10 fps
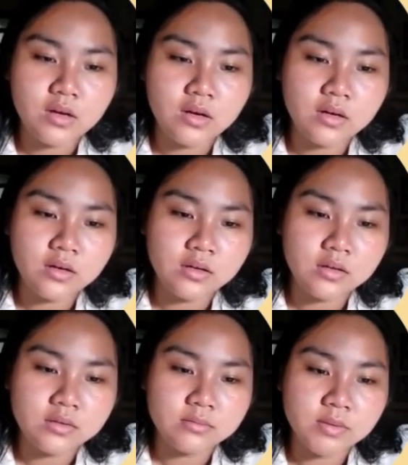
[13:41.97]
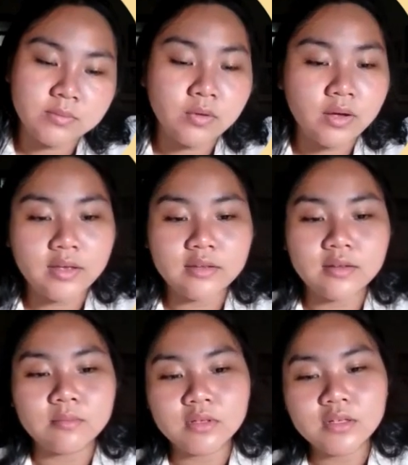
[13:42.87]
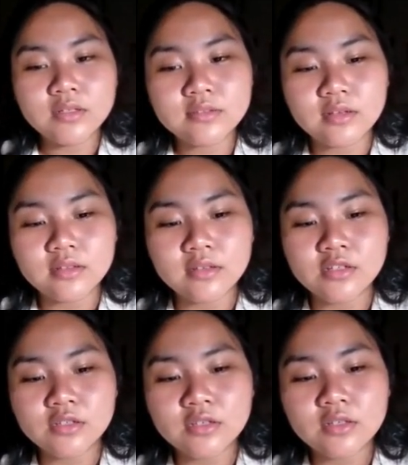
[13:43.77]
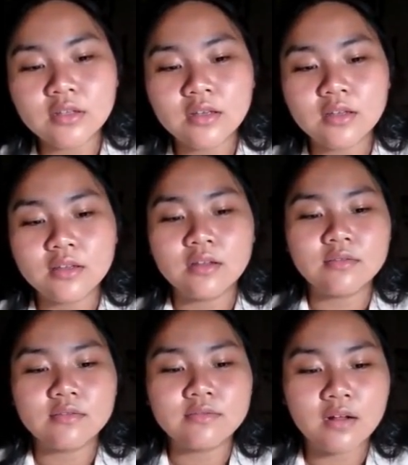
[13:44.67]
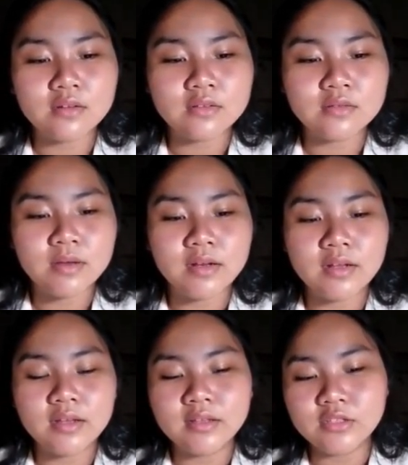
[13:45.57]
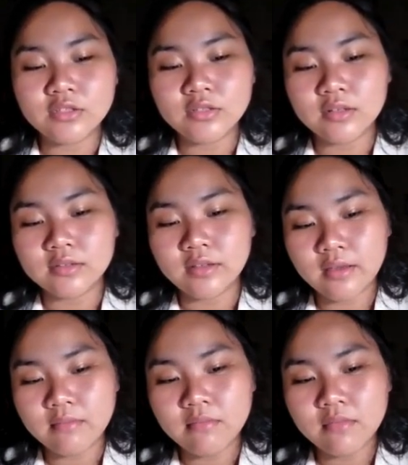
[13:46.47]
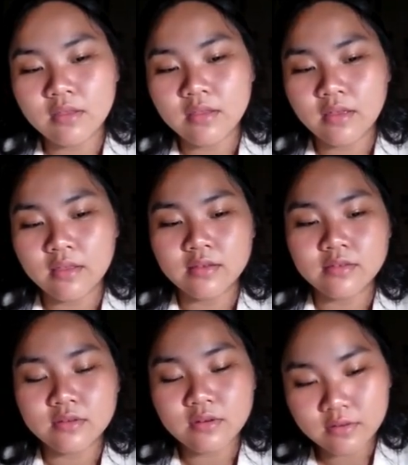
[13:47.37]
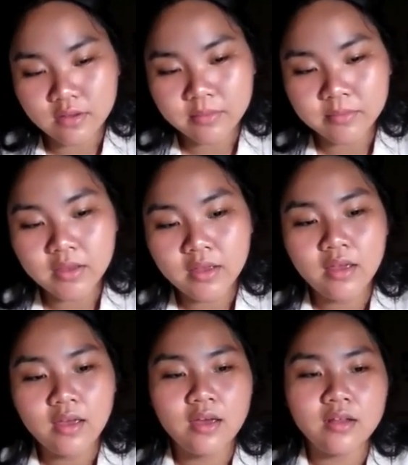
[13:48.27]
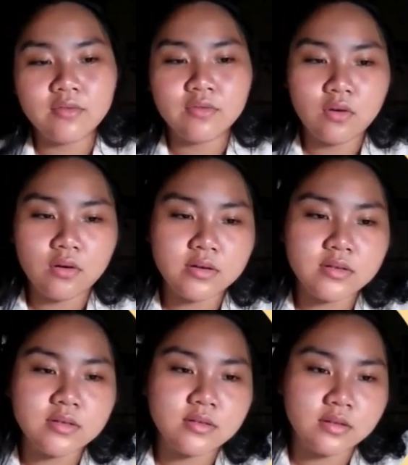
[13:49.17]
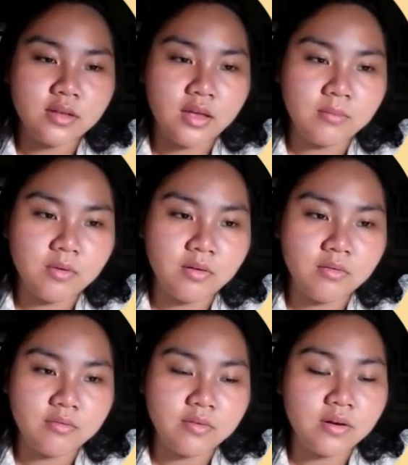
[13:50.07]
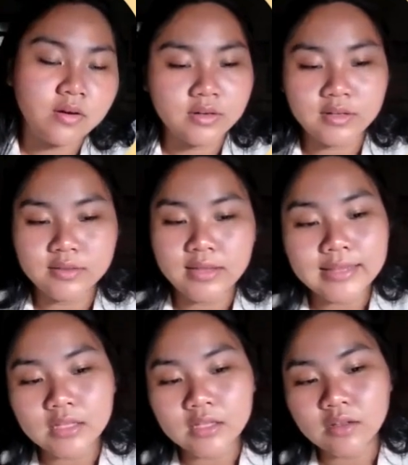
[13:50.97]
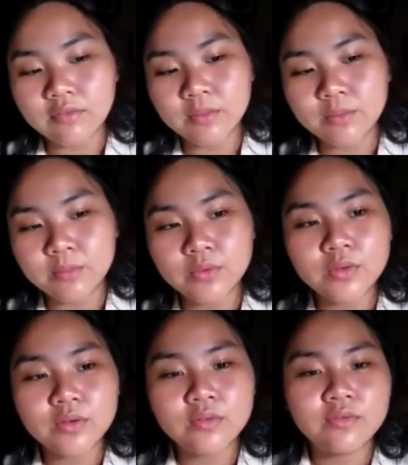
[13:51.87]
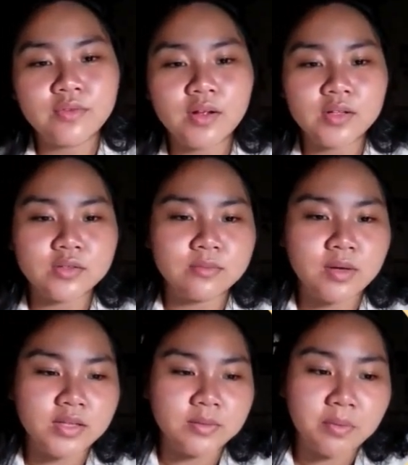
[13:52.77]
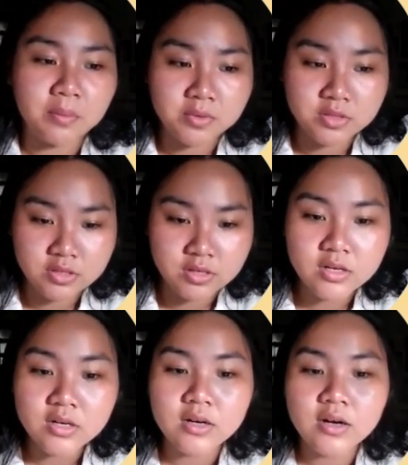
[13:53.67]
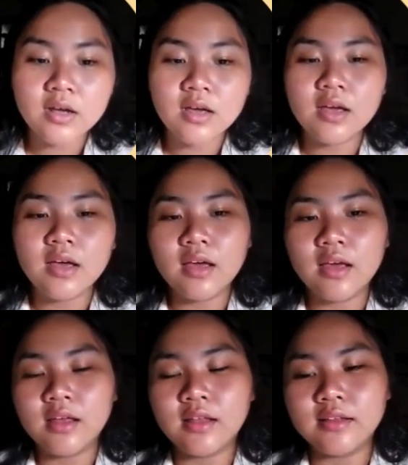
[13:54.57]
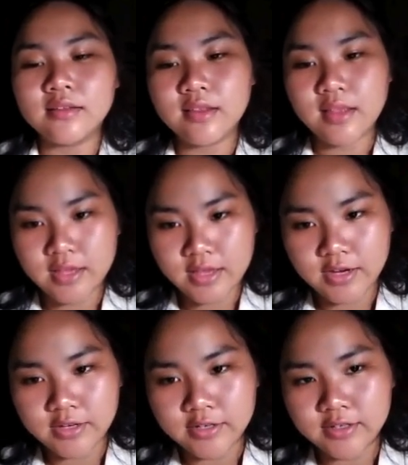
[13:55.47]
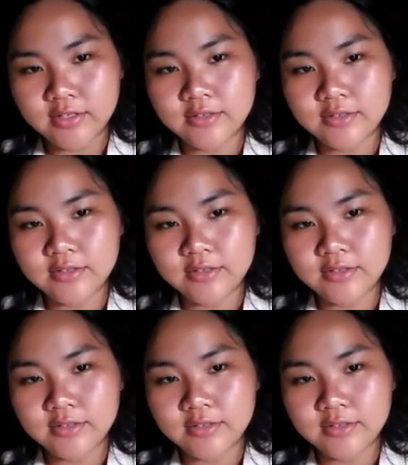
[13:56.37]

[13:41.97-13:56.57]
employing numbered citation, and then followed by the initial name and then the surname, and of course the name of or the title of the book, followed by the publisher and the year.